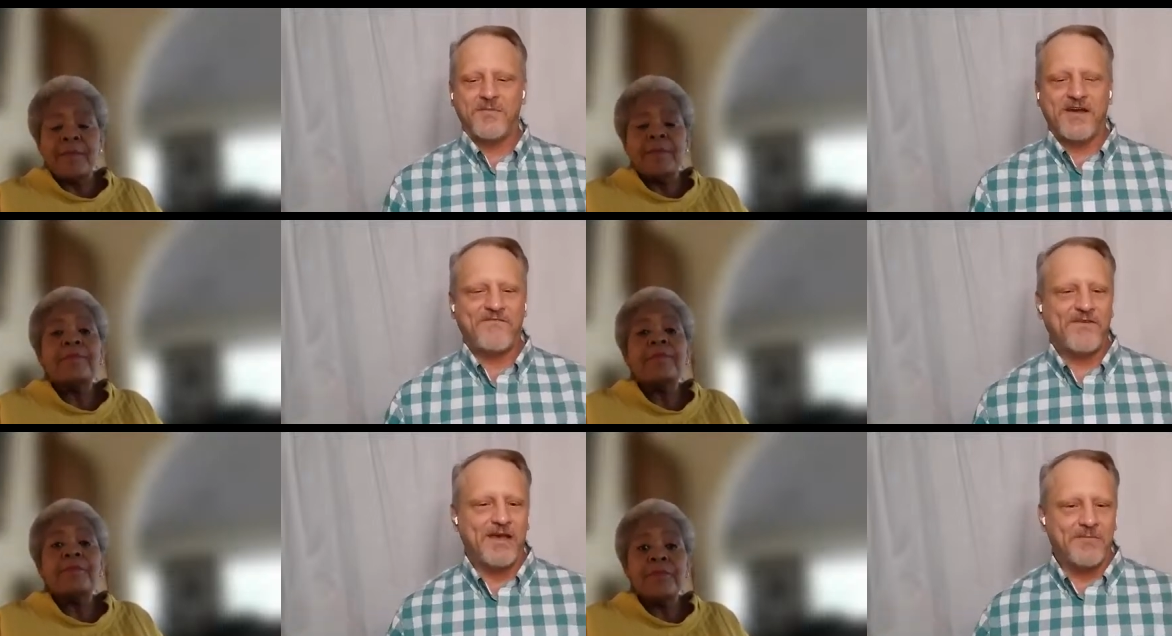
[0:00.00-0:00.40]

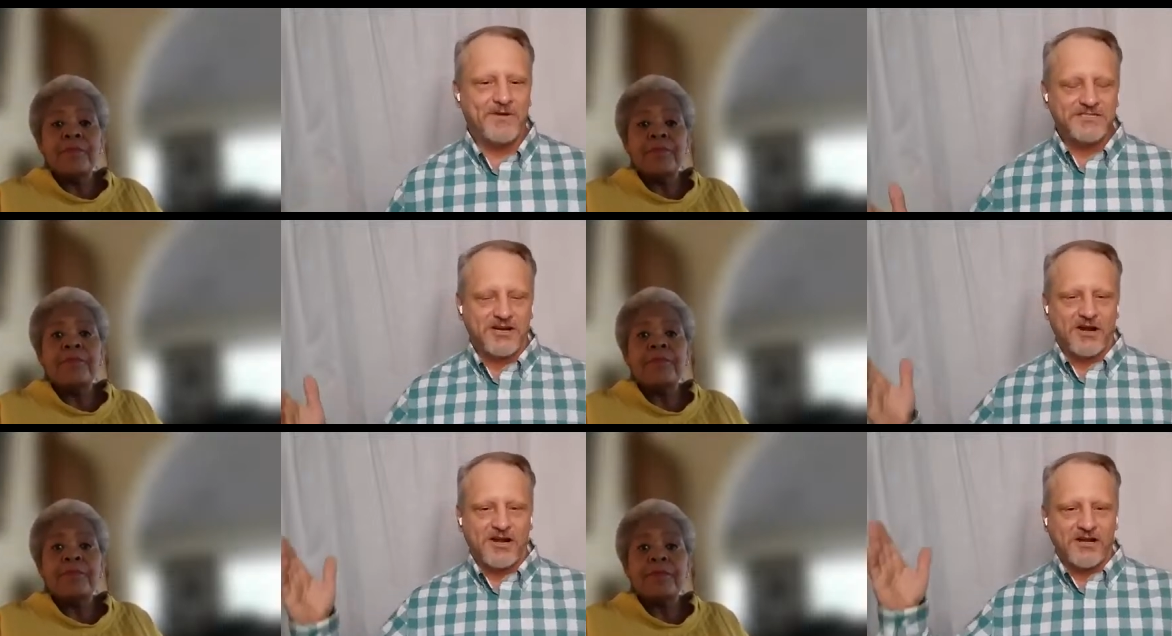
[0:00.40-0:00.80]
Speaker 1: started
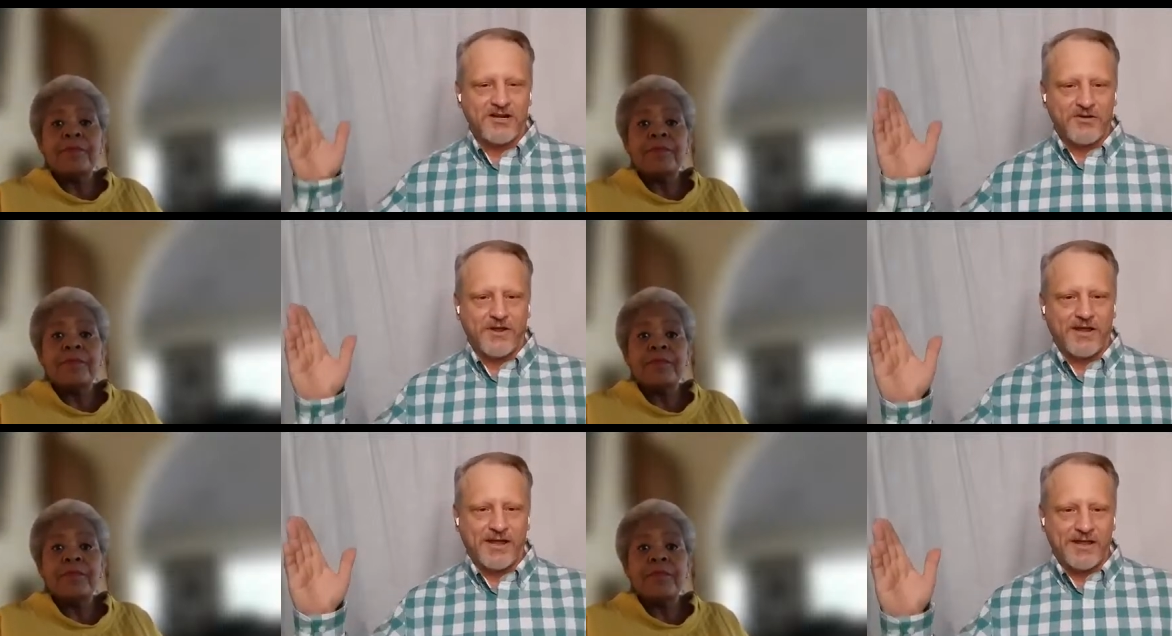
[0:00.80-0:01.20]
my family
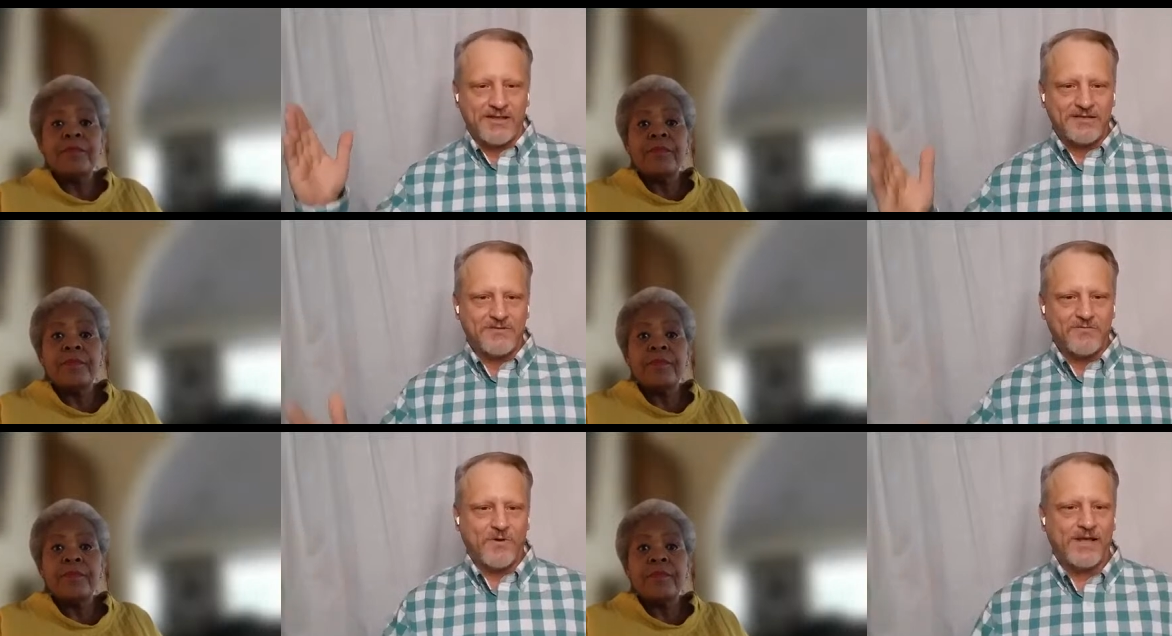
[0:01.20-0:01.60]
started
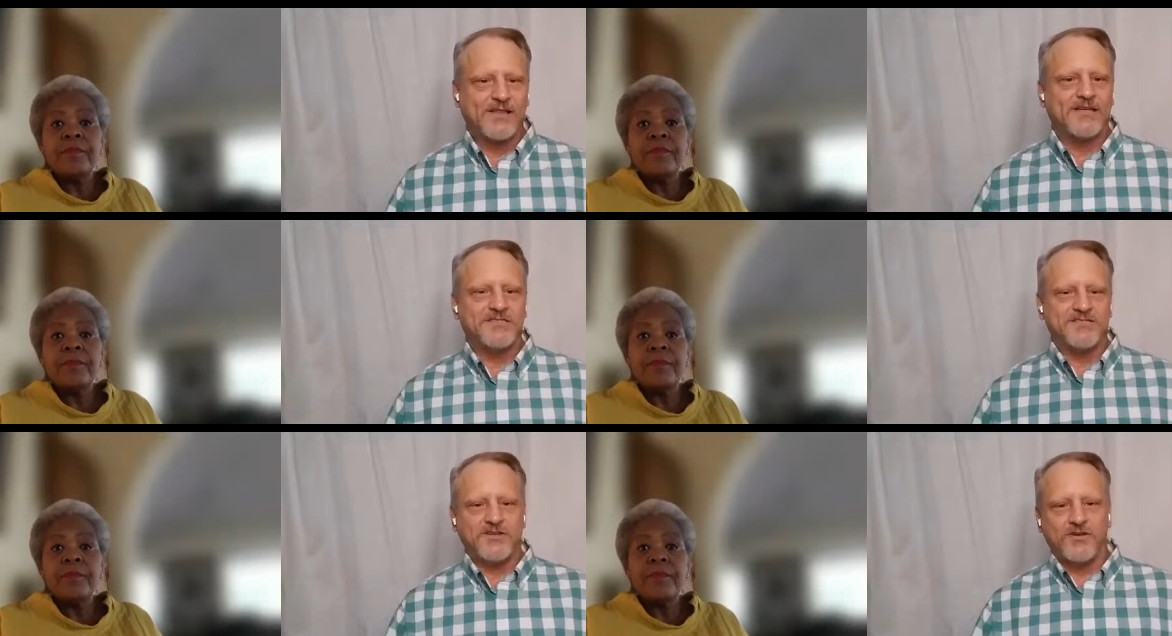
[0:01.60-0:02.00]
doing a
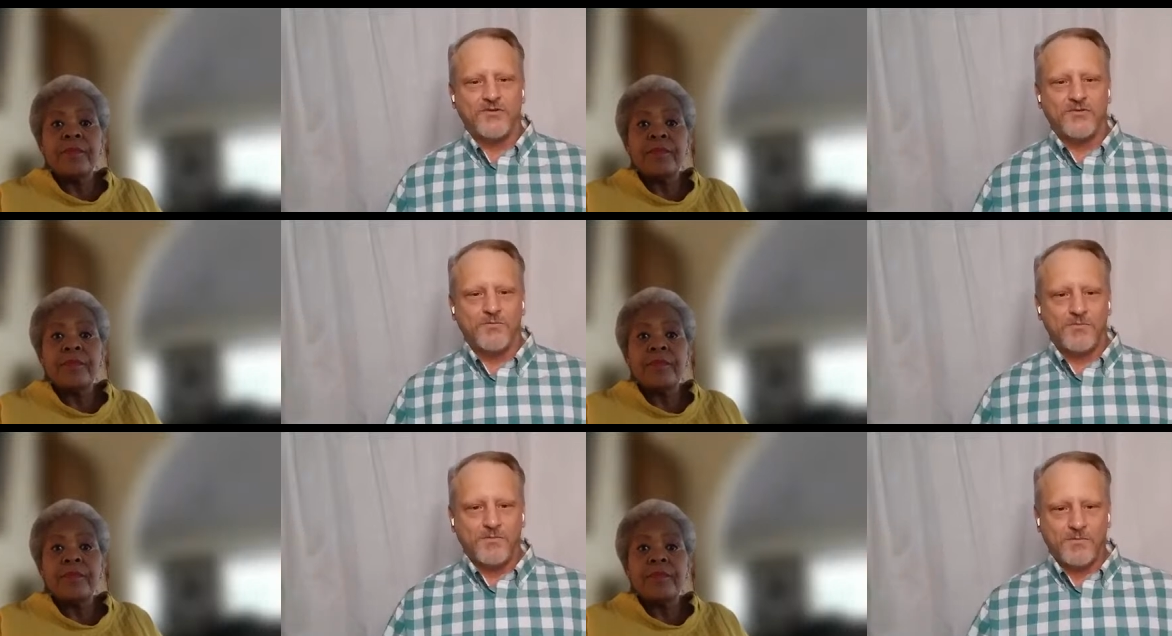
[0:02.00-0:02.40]

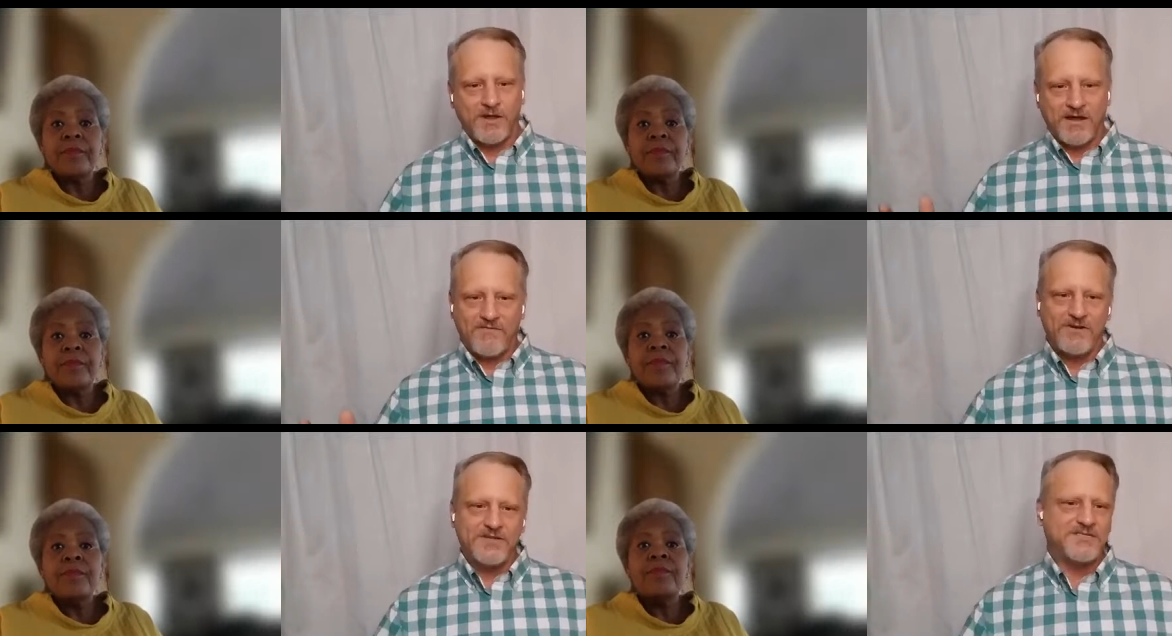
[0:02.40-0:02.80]
weekly
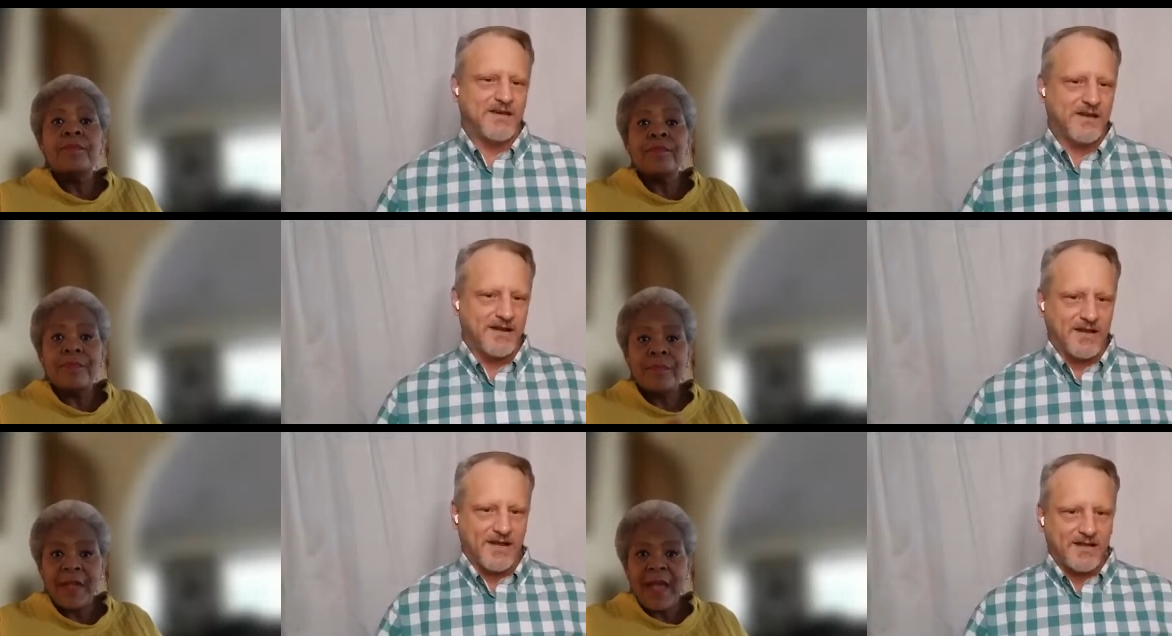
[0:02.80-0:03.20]
zoom
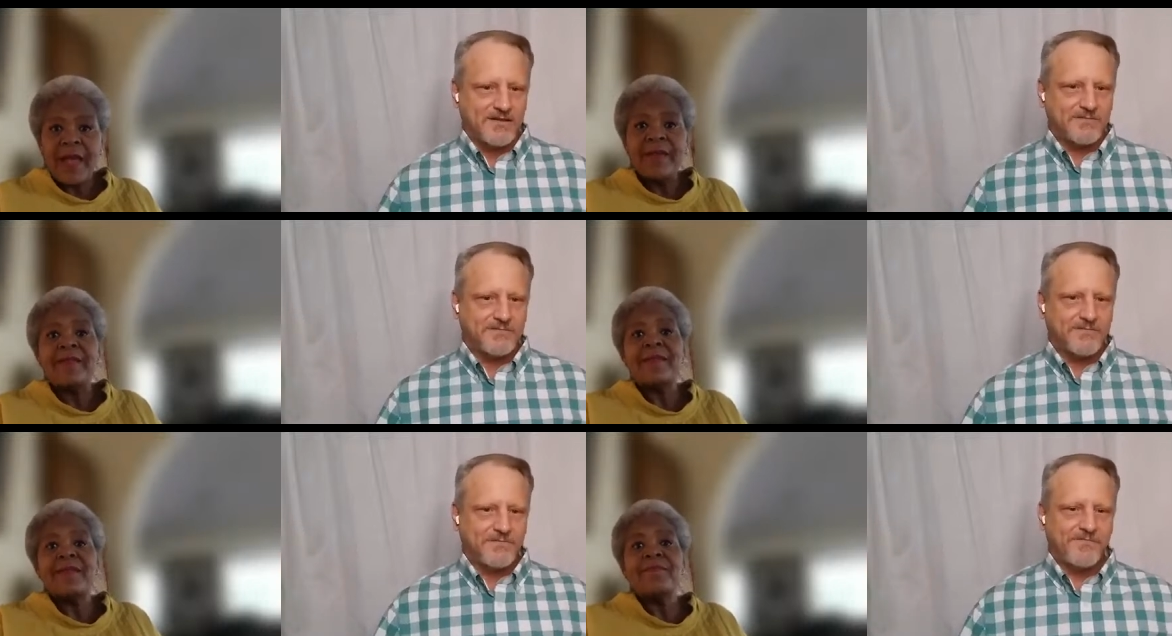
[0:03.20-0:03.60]
every yes.
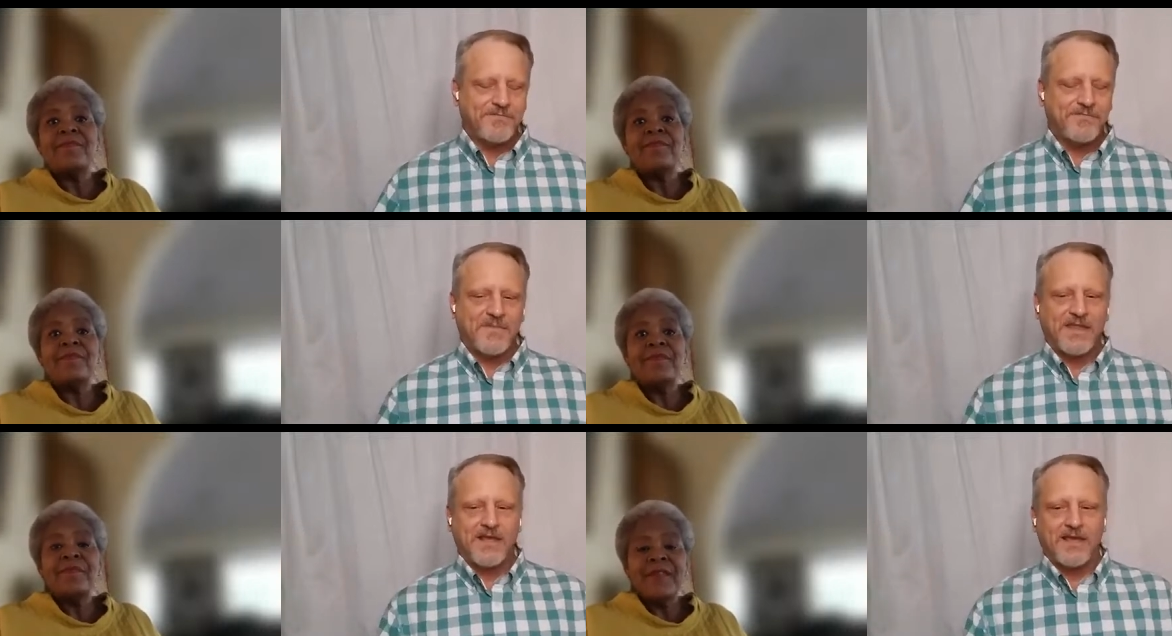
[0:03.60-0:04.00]
sunday
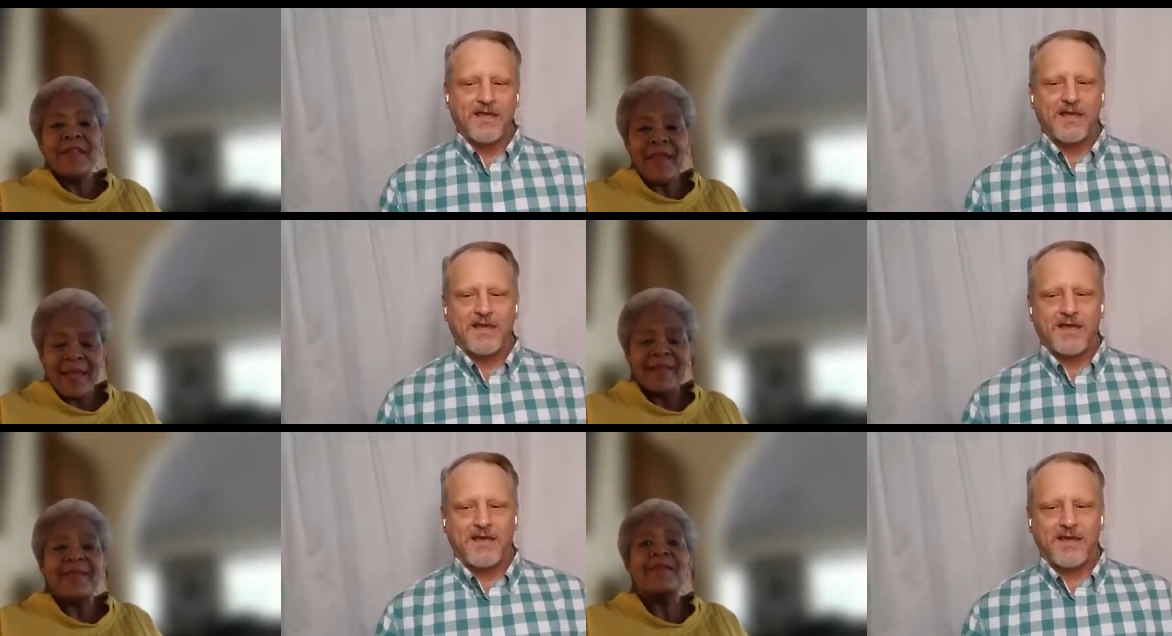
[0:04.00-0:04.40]

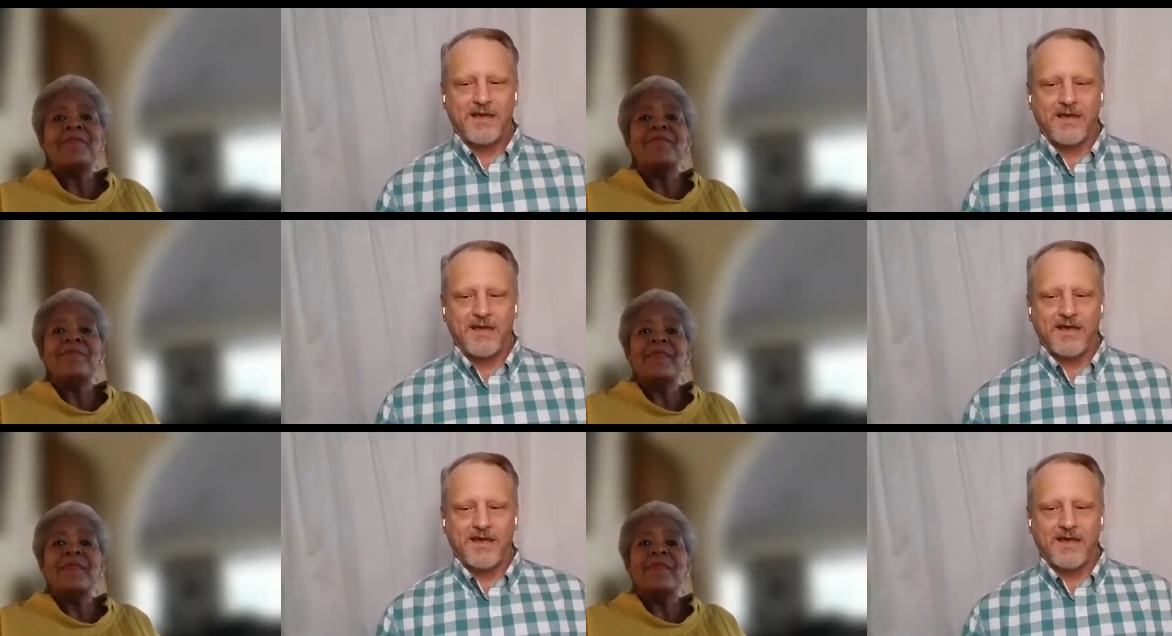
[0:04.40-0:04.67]
yes